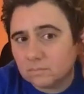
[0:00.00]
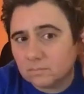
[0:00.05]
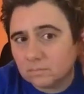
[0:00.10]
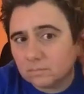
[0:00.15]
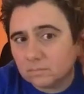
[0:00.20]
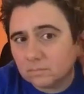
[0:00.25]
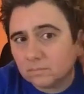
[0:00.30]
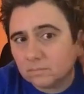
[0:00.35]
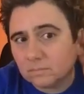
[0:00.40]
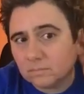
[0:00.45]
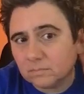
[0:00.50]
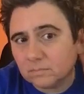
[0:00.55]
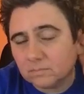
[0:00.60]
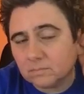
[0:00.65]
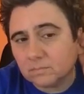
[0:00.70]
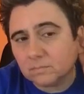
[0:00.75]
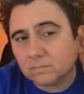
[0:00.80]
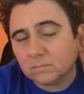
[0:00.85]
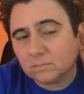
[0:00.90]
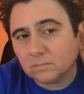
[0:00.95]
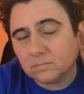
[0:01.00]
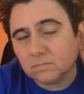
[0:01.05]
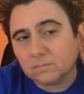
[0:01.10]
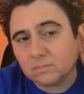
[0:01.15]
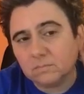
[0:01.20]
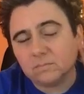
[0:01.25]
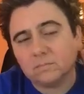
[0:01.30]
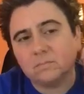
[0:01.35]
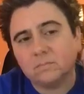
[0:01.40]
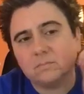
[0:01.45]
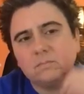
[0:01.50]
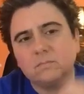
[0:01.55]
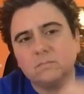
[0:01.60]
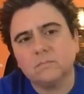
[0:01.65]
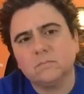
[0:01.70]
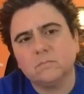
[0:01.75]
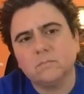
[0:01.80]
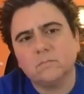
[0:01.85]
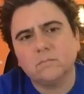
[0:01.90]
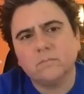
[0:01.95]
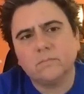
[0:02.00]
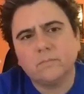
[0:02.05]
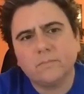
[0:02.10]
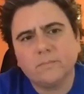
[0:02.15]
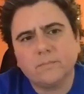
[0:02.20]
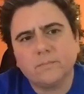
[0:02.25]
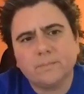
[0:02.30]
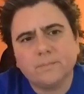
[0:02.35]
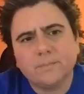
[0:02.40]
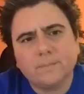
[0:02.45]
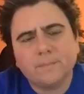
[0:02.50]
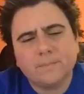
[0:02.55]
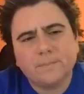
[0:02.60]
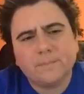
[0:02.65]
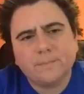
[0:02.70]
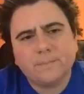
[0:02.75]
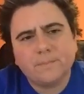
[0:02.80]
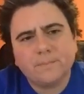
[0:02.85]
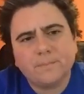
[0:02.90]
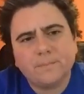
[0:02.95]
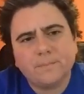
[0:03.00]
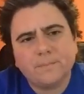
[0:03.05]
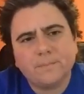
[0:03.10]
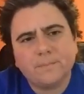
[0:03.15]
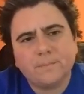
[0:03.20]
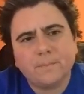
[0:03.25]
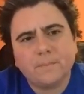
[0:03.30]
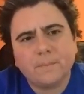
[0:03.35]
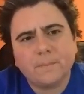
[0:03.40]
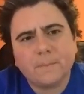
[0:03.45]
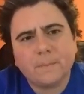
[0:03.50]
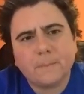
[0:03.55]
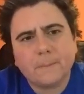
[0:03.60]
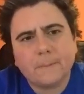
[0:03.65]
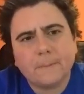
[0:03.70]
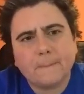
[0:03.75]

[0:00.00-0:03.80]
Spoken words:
(silent)